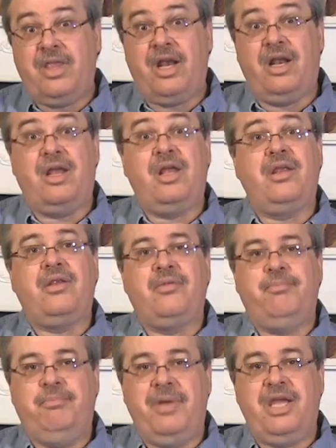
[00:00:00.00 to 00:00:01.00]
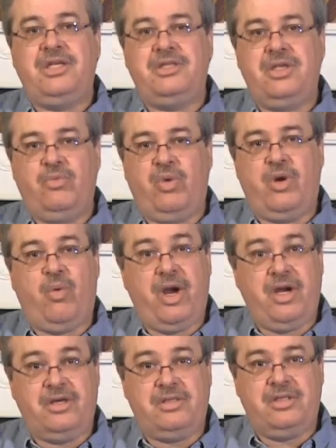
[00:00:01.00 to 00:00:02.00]
that
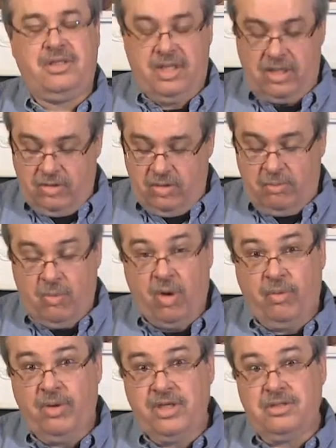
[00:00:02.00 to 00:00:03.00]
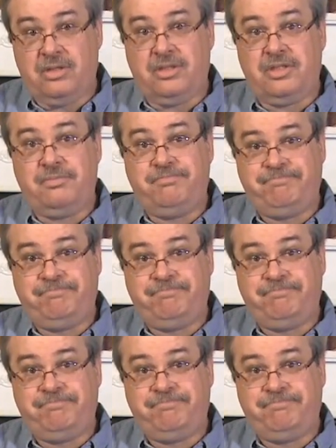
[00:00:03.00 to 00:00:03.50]
requires that you do more research.